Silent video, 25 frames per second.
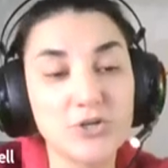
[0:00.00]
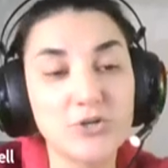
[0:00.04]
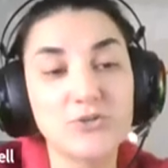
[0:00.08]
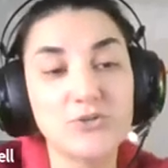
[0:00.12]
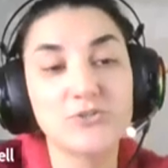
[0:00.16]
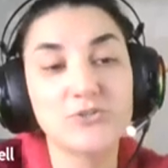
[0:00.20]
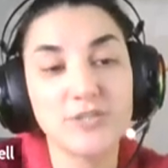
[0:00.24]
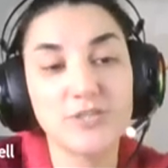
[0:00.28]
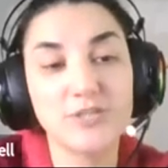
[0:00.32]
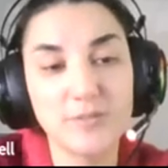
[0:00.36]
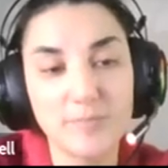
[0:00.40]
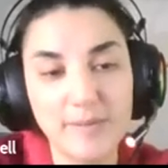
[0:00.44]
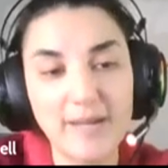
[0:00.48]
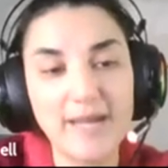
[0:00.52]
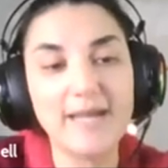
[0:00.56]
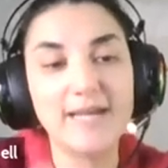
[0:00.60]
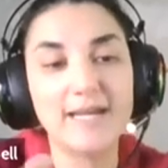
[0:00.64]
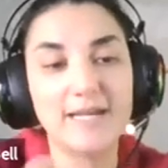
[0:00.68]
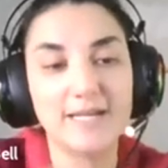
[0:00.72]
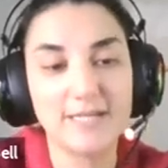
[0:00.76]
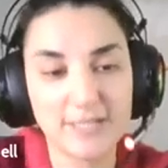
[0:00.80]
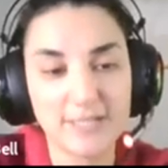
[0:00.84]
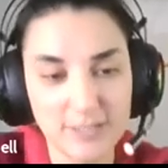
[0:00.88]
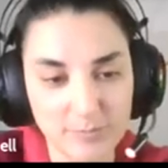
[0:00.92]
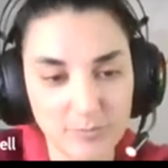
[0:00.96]
go to the
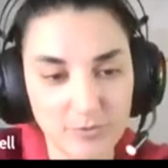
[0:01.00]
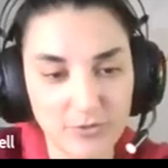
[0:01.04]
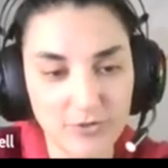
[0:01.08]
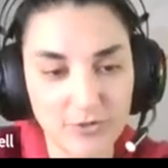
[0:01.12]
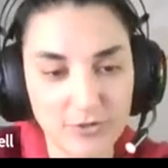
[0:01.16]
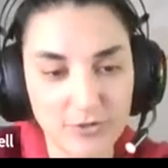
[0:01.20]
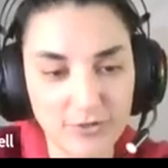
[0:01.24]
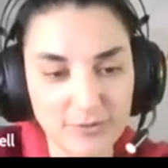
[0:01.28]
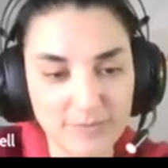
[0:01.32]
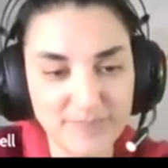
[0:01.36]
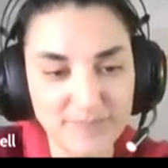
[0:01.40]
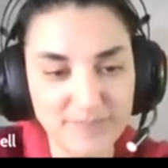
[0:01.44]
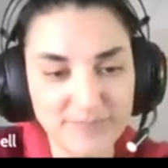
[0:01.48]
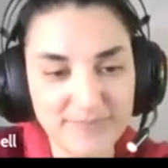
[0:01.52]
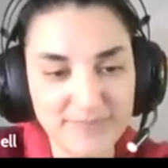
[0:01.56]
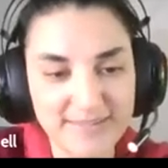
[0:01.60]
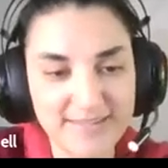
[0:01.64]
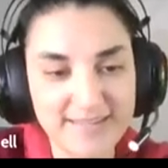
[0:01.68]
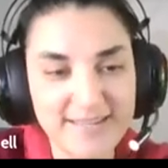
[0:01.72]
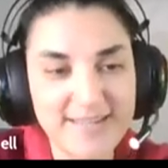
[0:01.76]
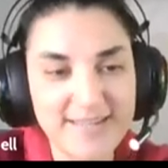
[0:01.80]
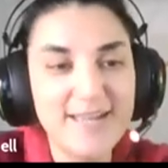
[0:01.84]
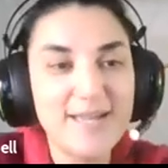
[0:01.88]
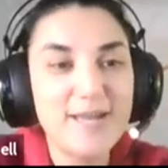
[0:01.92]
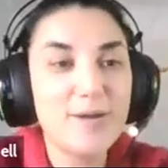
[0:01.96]
bank tomorrow.
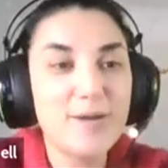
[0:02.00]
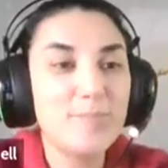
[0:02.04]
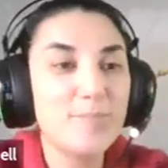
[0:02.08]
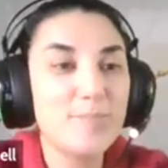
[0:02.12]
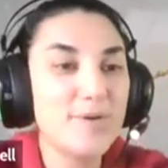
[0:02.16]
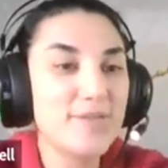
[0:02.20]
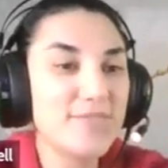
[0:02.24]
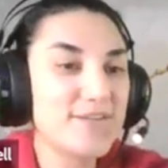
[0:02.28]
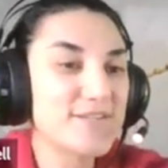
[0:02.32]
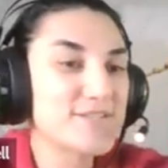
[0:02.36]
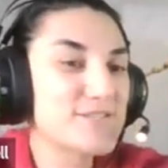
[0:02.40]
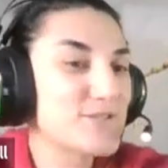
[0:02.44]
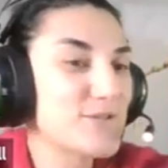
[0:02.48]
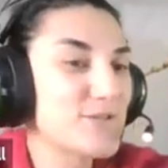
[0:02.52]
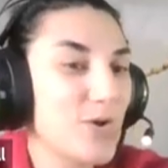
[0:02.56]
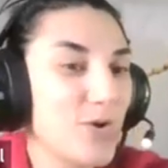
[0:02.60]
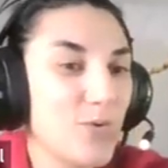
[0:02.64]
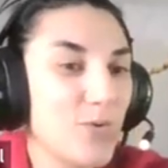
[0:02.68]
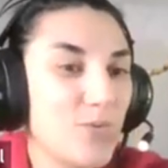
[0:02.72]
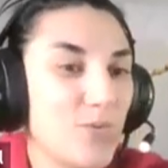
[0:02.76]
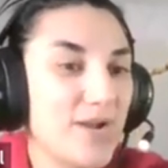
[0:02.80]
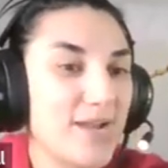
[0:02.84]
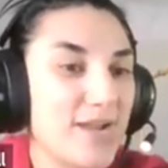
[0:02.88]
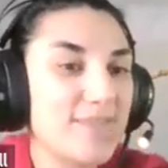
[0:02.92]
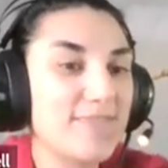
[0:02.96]
But there's
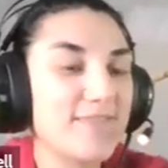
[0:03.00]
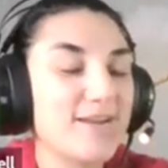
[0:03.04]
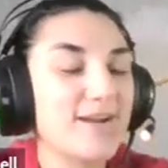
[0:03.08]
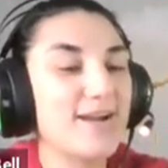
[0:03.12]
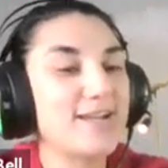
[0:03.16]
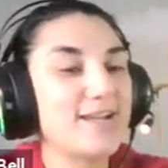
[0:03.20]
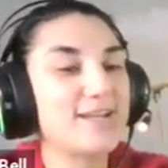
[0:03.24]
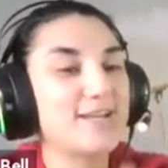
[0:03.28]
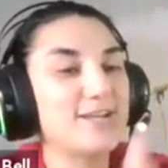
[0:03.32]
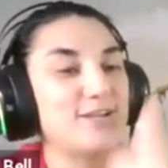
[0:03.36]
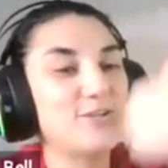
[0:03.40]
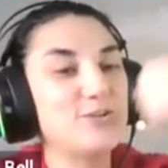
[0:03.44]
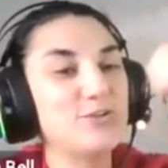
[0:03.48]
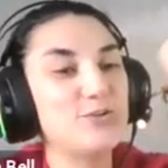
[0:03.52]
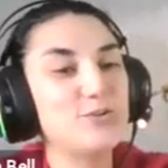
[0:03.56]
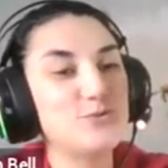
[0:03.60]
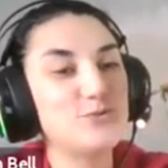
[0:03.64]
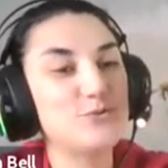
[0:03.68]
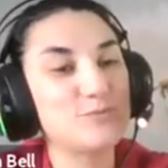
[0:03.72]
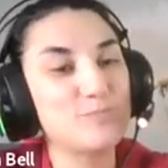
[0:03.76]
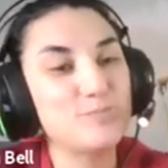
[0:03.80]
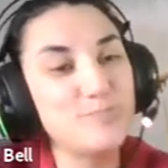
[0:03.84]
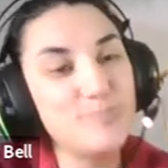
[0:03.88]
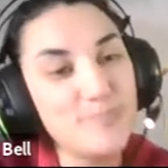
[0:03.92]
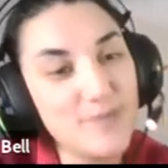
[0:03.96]
no way that I can
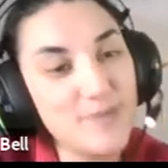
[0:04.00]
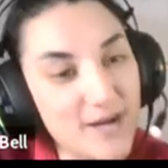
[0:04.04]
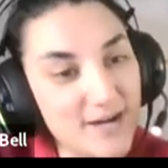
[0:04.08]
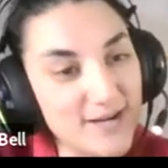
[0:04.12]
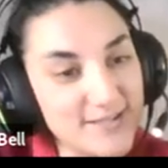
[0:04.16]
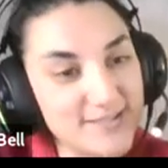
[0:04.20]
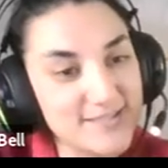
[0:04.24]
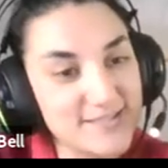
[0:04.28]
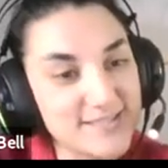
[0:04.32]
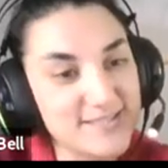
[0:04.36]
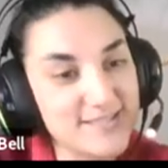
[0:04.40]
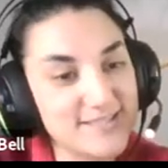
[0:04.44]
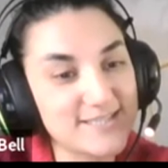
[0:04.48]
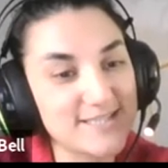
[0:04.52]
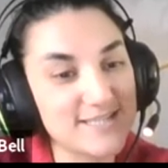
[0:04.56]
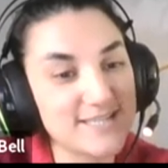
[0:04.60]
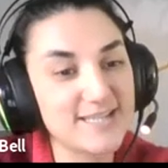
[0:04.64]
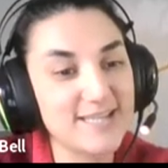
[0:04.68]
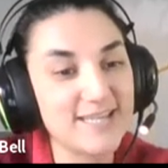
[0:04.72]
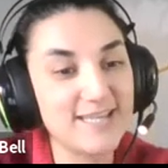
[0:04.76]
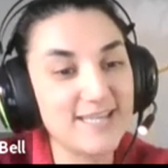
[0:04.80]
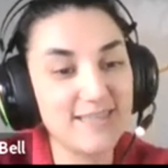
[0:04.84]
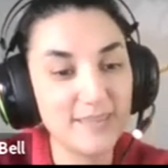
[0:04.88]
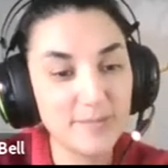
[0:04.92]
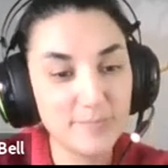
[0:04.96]
use must
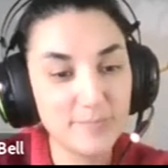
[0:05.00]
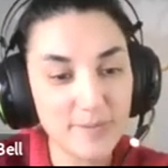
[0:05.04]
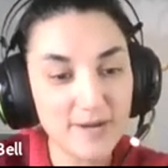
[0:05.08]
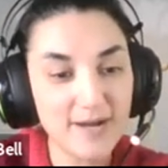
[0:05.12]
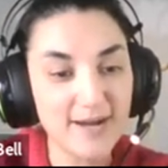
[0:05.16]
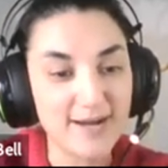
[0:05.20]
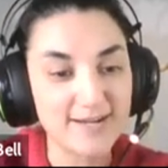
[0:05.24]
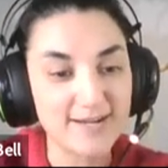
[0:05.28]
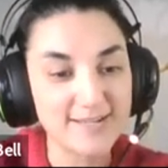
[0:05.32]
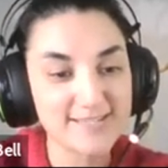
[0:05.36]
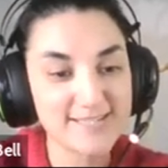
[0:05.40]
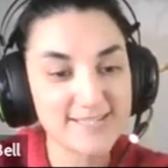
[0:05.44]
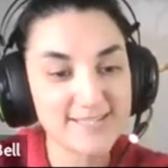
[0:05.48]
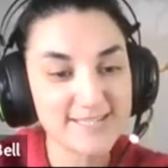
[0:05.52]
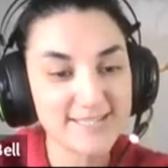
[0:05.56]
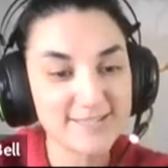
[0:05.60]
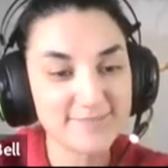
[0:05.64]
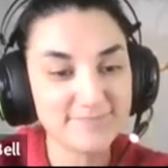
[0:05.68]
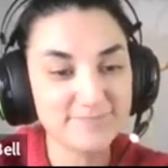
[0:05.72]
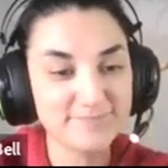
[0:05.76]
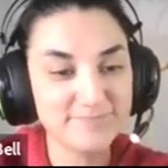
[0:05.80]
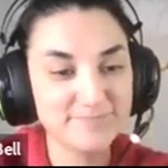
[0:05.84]
in the past.